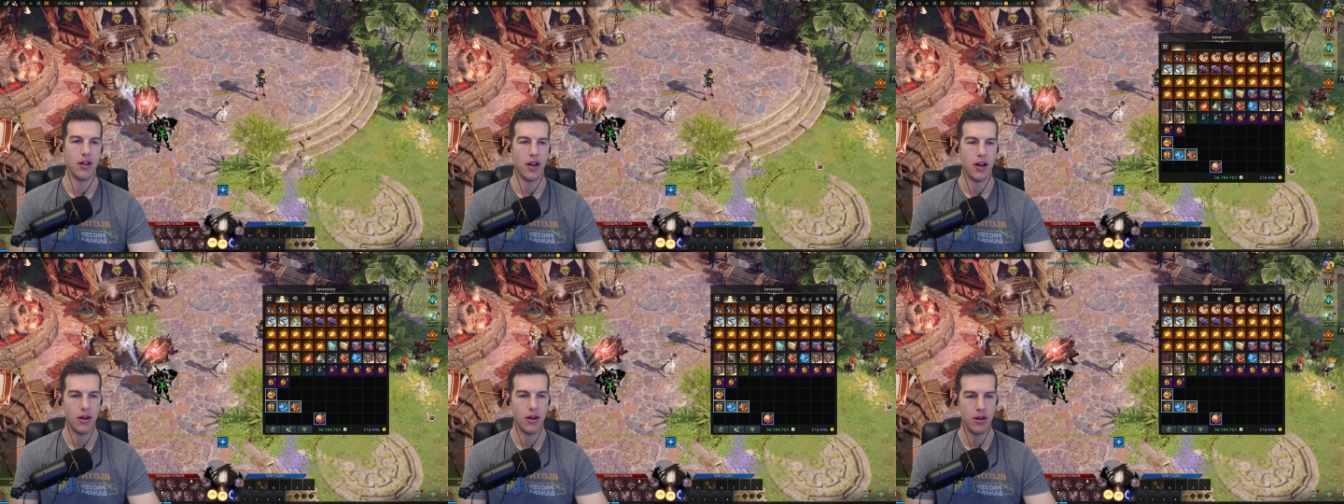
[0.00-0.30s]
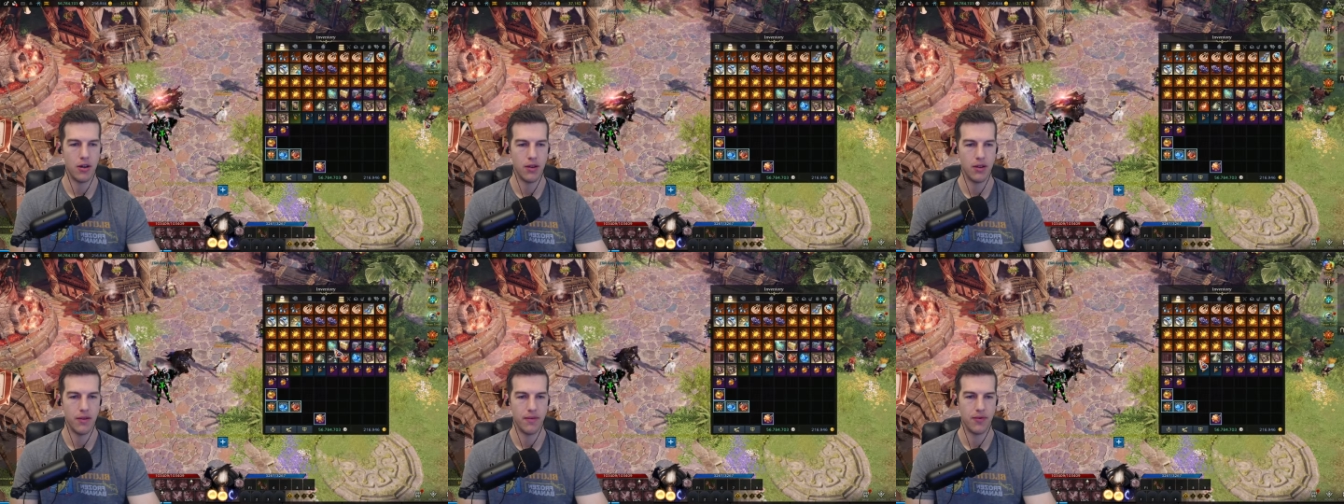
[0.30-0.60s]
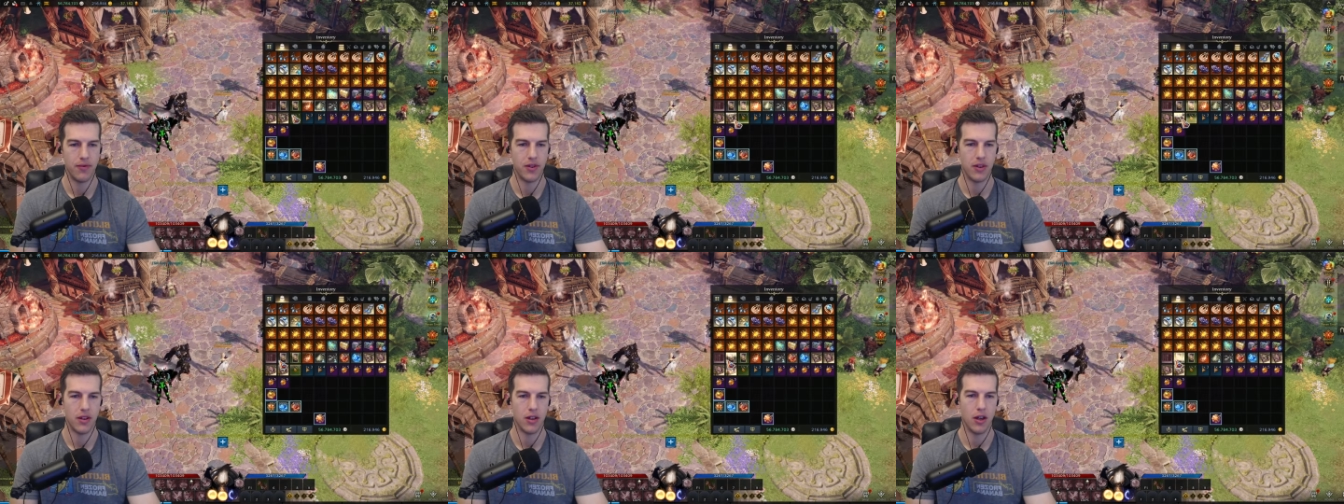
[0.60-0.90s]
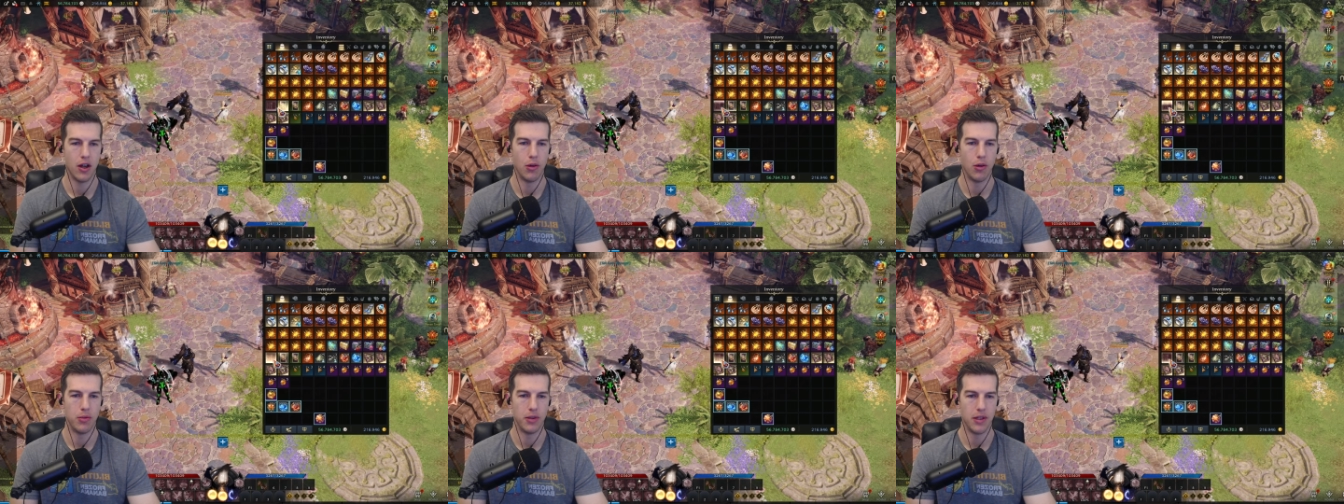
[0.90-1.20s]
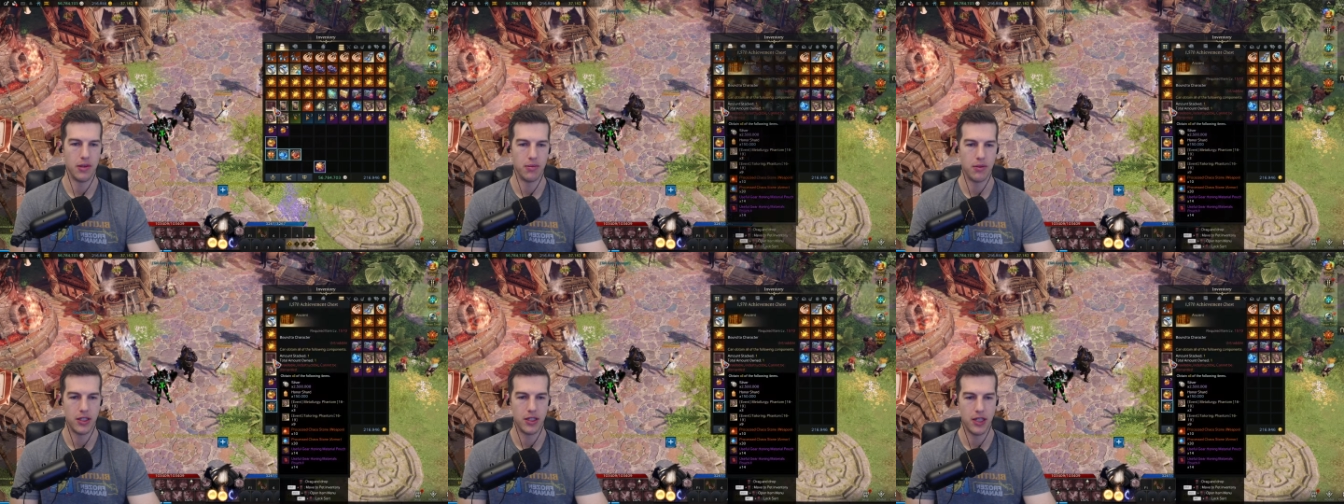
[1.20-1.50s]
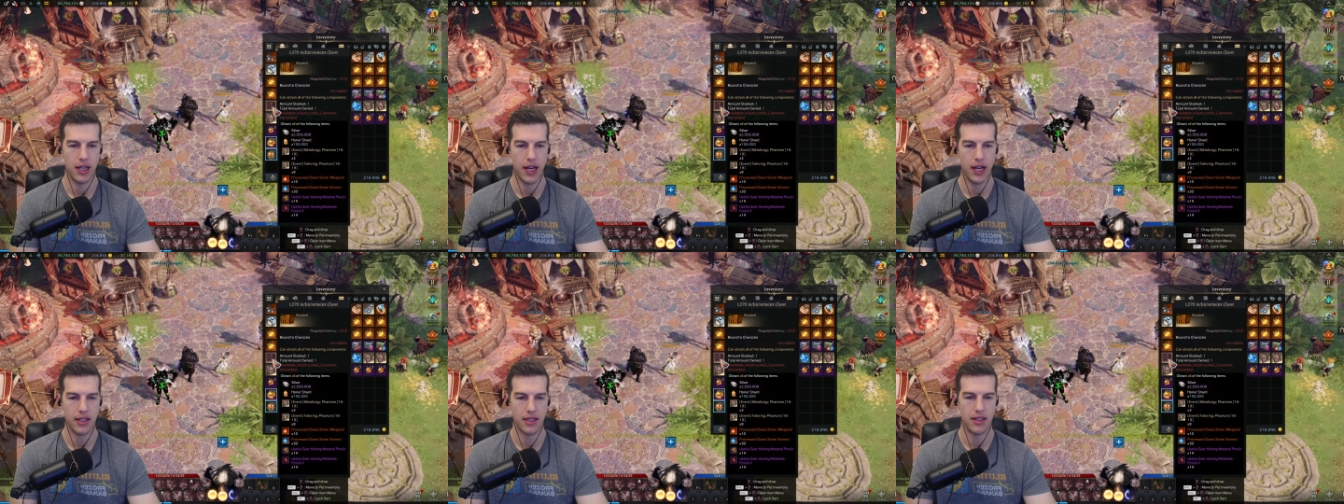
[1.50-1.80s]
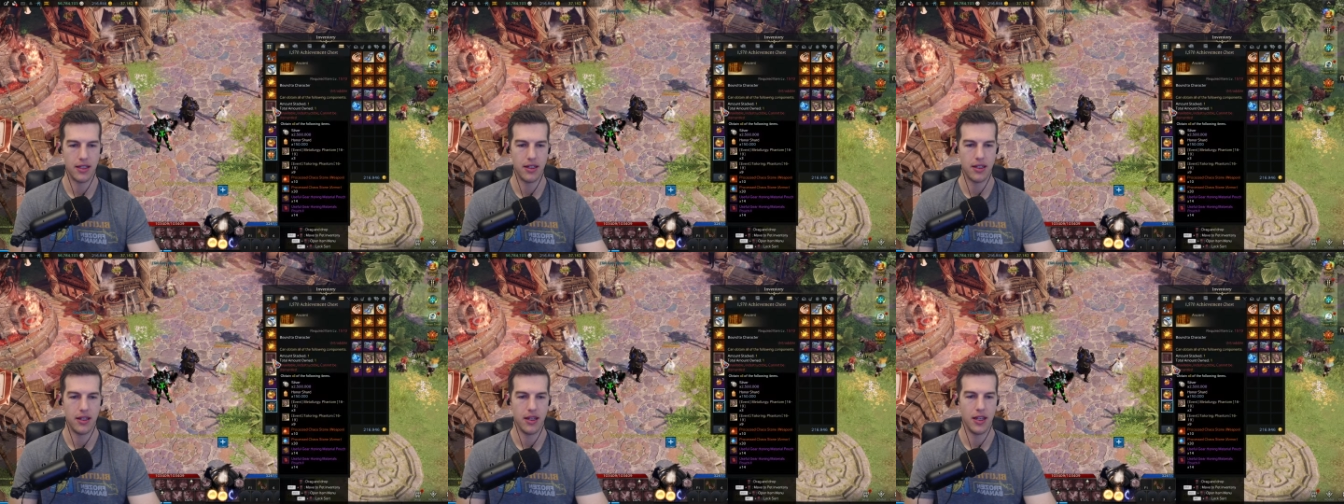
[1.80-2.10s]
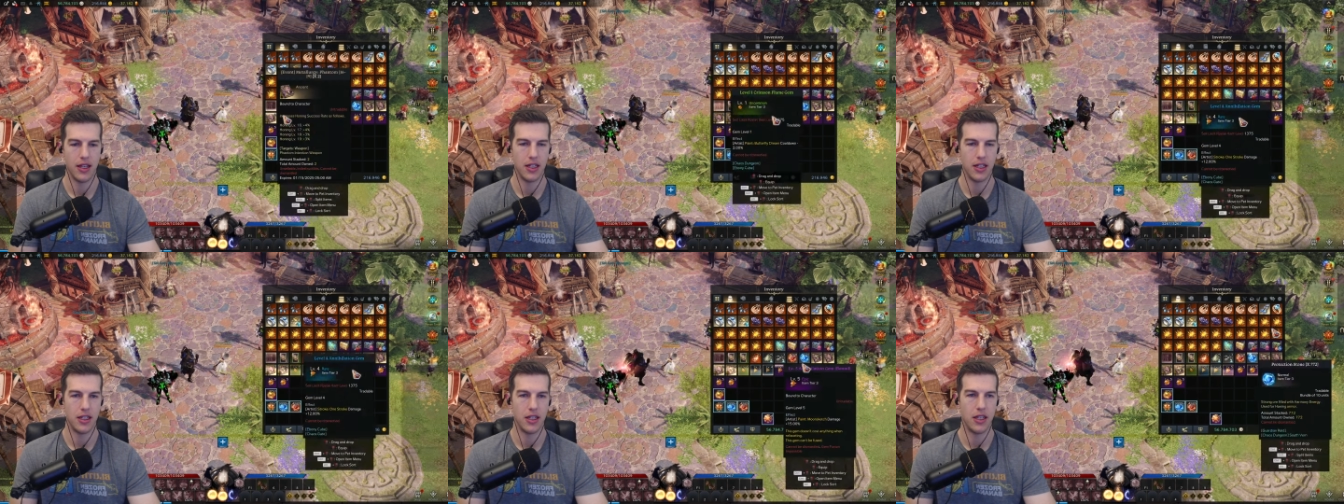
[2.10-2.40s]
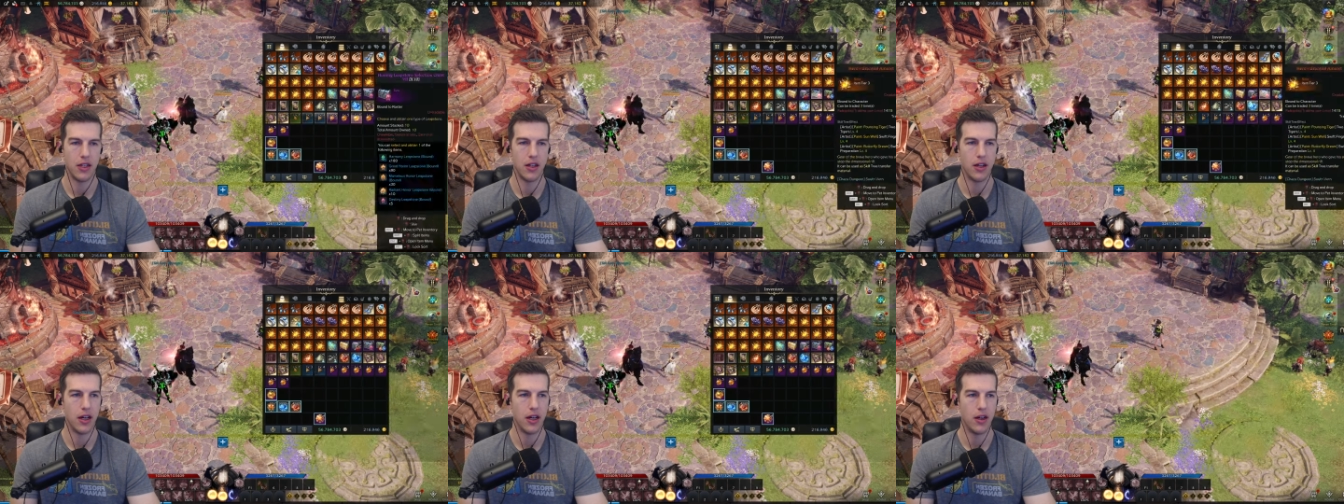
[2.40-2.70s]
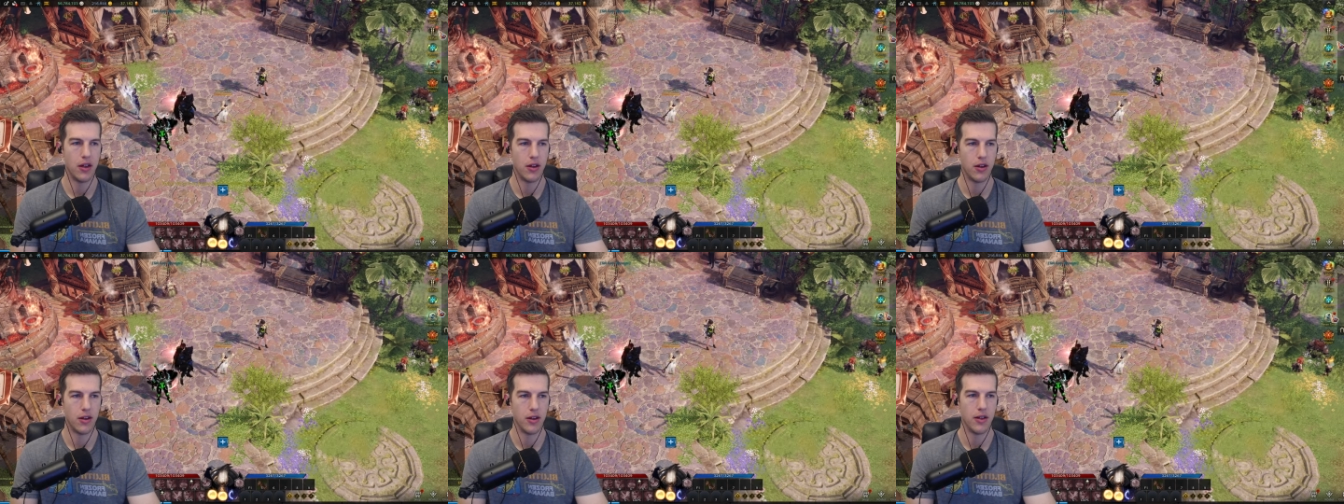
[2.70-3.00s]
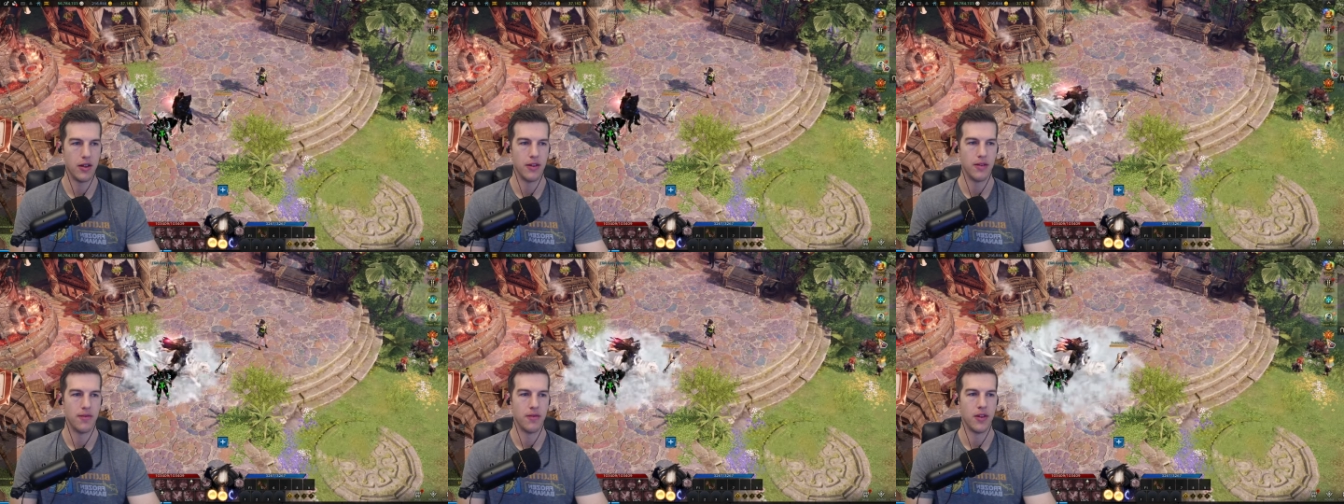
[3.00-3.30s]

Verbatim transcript: to hone, open up the chest, continue to hone,